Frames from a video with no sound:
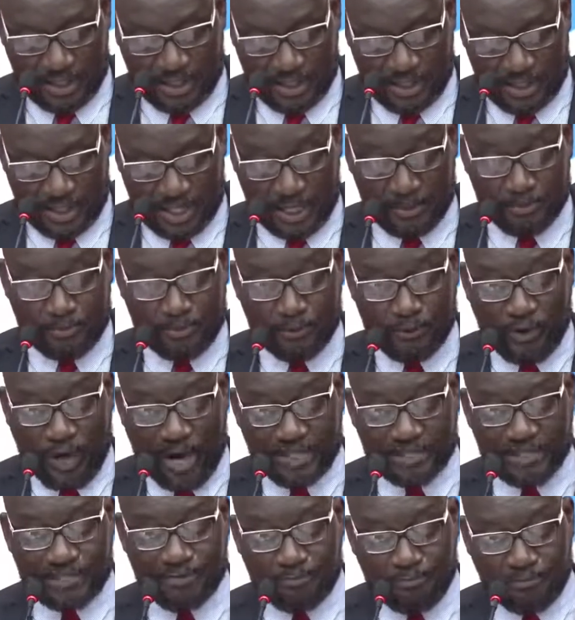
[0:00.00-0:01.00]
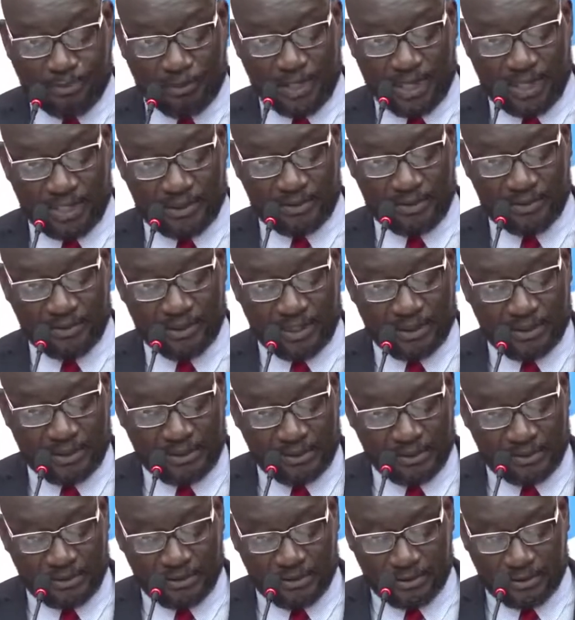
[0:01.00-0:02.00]
and proactive plan
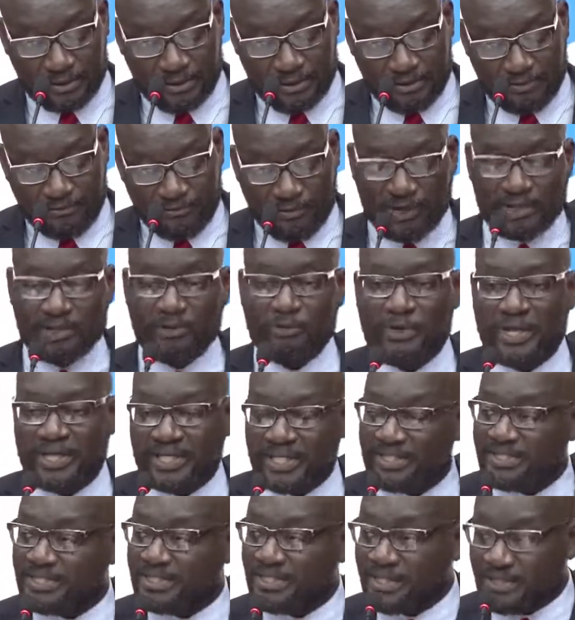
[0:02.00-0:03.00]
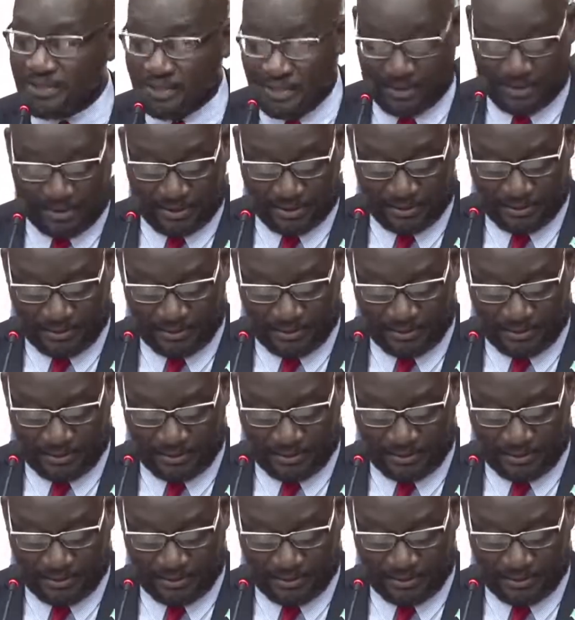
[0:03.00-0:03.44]
for the rainy season.